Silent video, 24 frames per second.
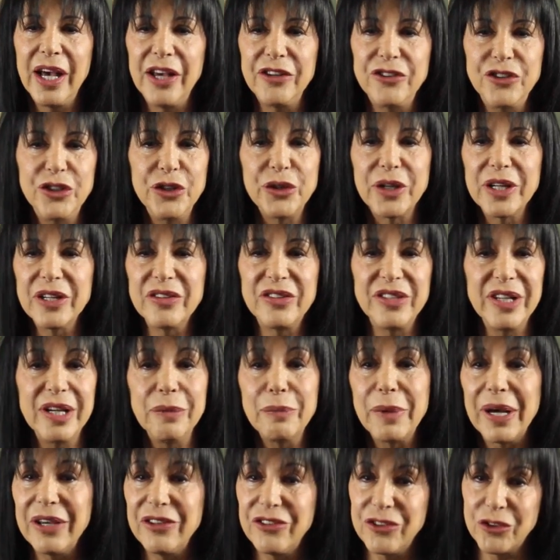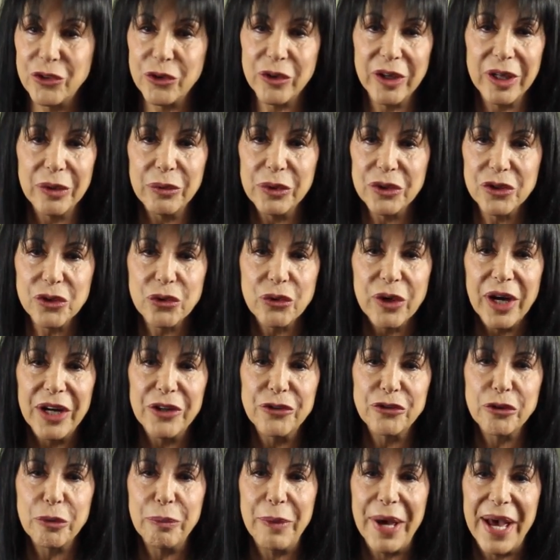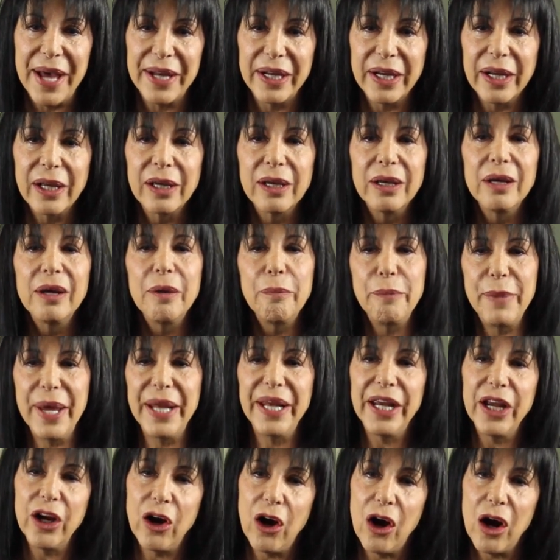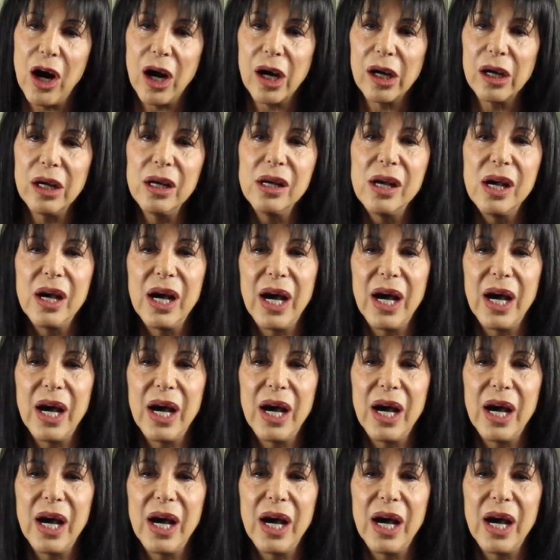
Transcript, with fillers: As you can see, my story was quite dramatic. Many are.